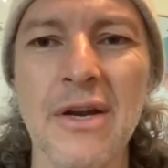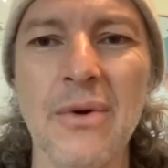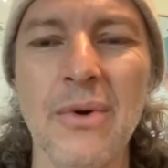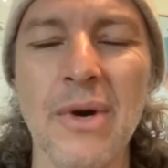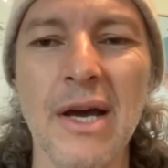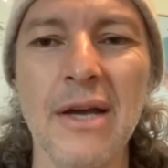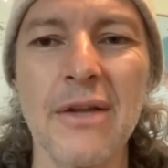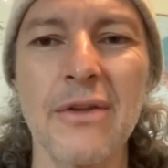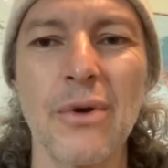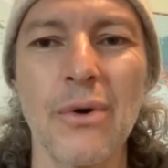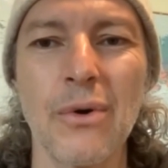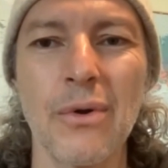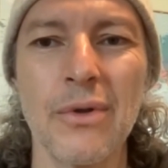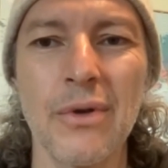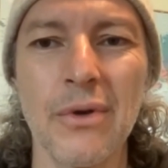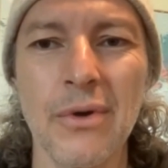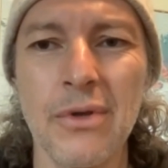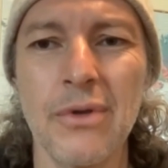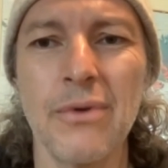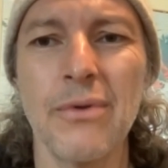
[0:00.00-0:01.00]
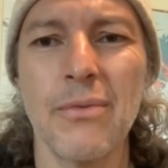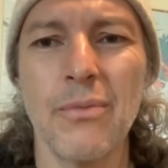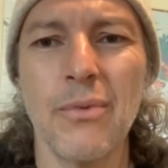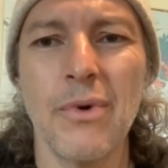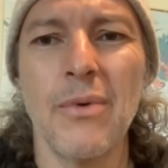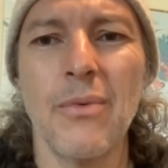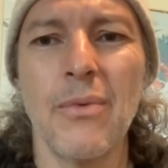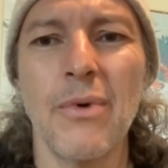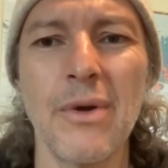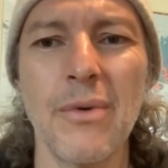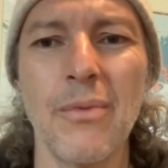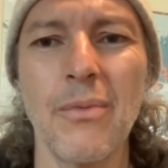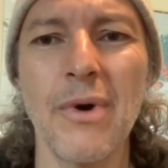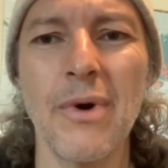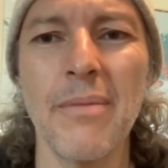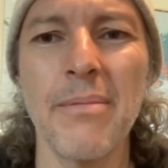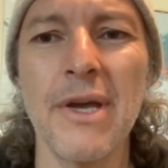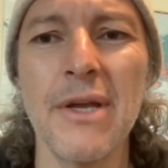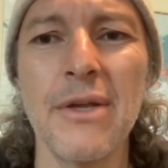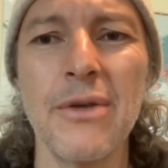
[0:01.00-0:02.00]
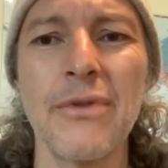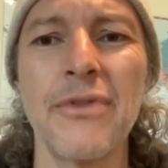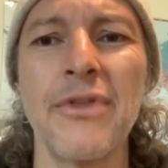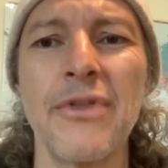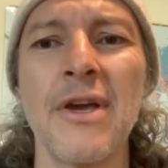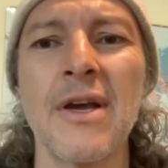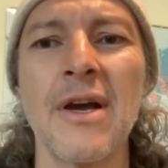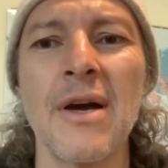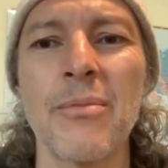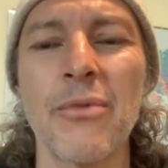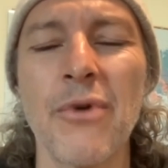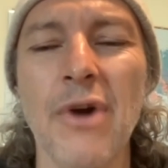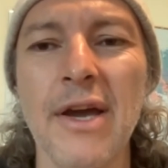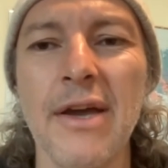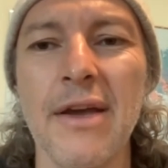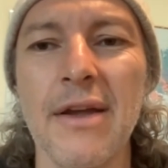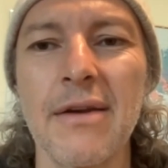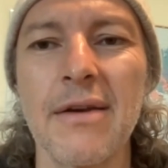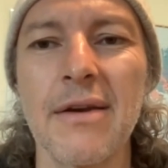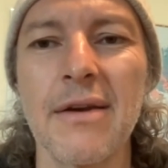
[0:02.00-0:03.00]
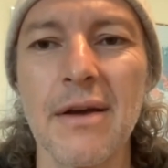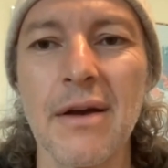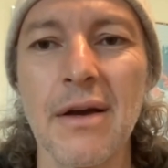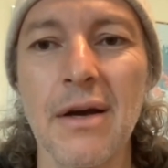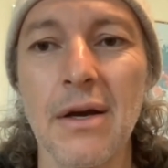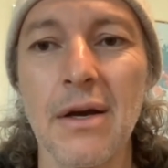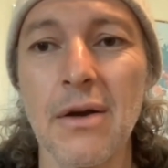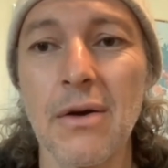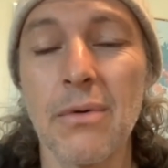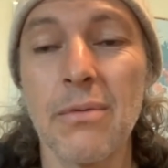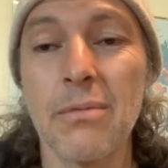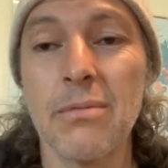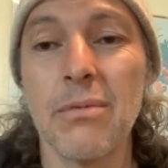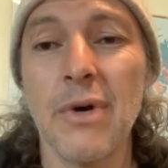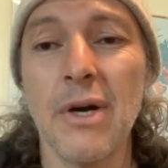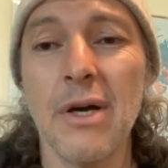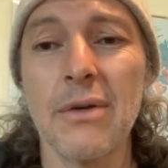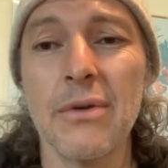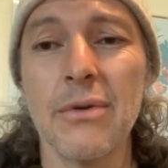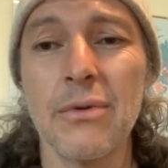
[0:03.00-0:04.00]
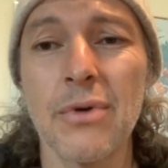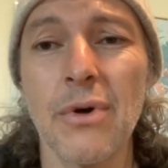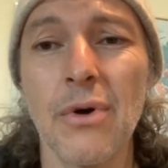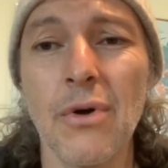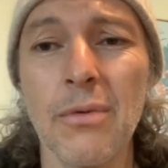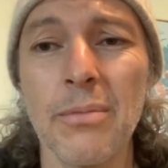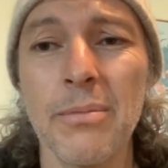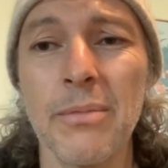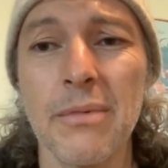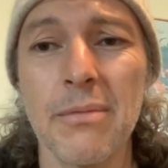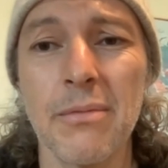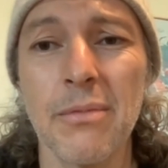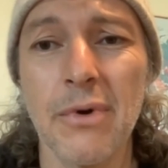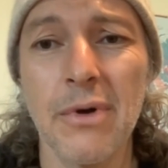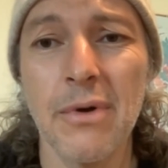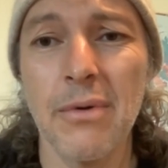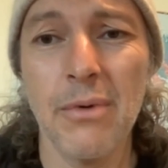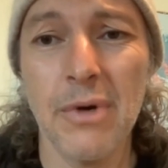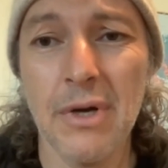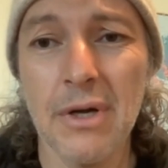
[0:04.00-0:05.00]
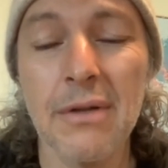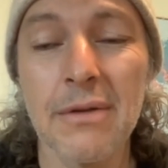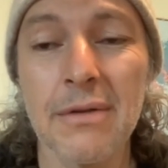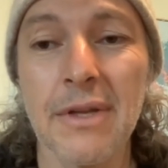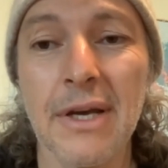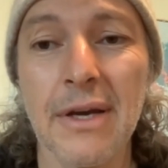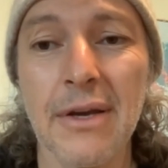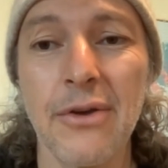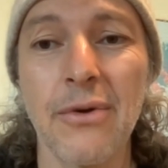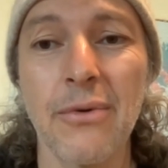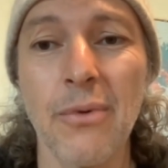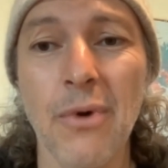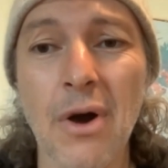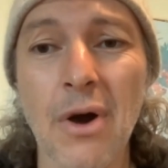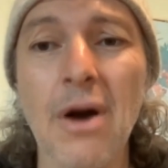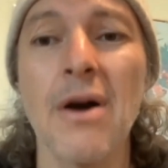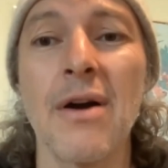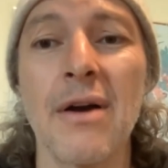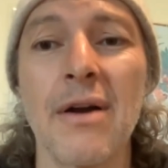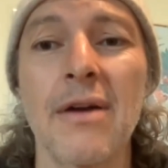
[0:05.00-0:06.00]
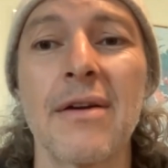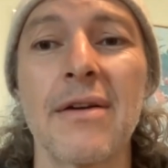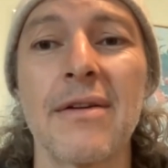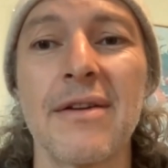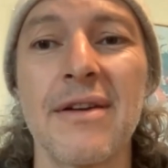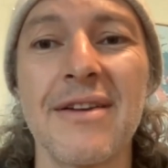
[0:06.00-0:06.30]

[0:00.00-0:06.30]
what I told you, and what made you think I'm right?" I go, "Well, you told me that you're wrong."